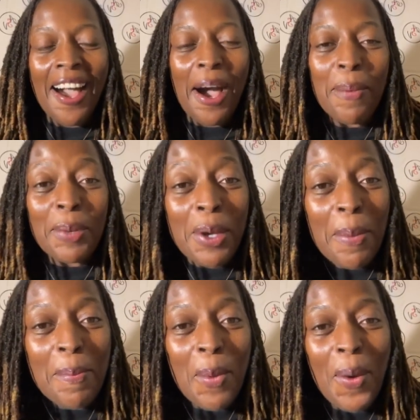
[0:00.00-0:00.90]

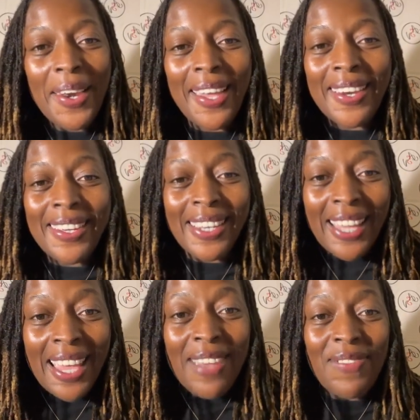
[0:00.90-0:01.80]
Good morning,
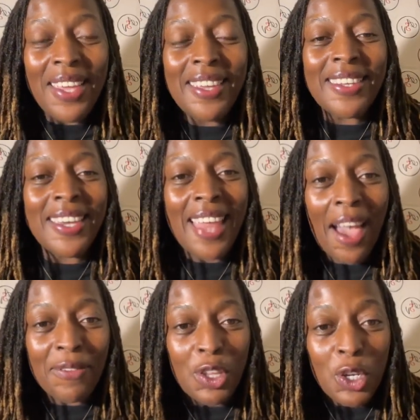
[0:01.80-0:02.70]
good evening, good
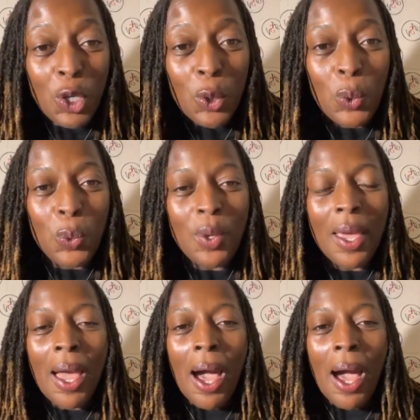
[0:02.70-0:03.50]
afternoon.